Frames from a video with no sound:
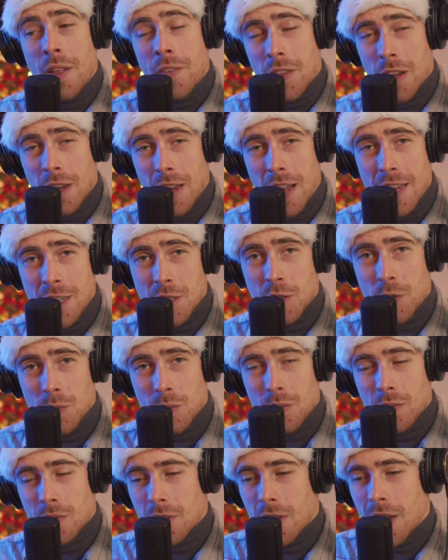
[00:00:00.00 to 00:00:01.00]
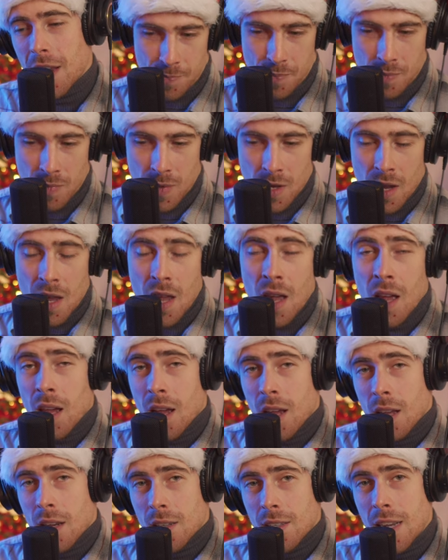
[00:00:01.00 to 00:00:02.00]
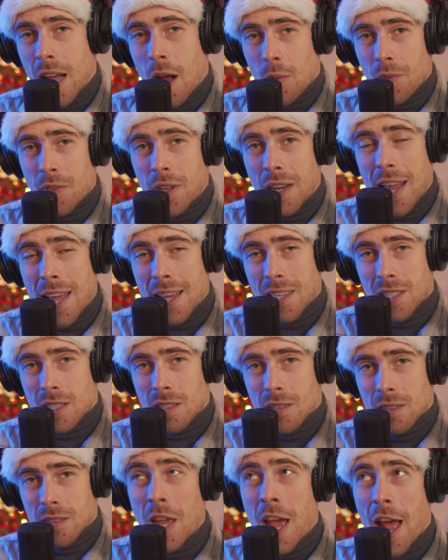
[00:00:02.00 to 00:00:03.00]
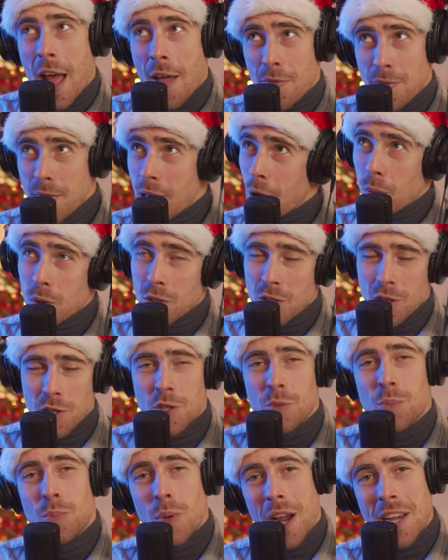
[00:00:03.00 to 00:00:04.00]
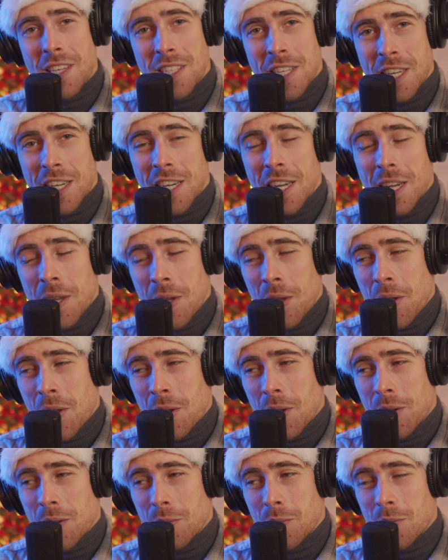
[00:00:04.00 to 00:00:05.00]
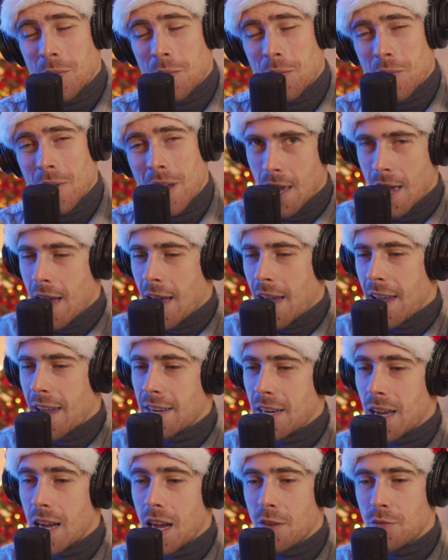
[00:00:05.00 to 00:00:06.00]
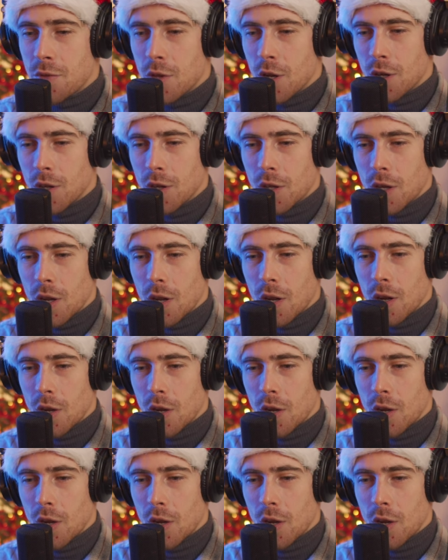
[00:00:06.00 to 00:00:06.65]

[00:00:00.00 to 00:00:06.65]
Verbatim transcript: The last, and that was a surprising, and I have done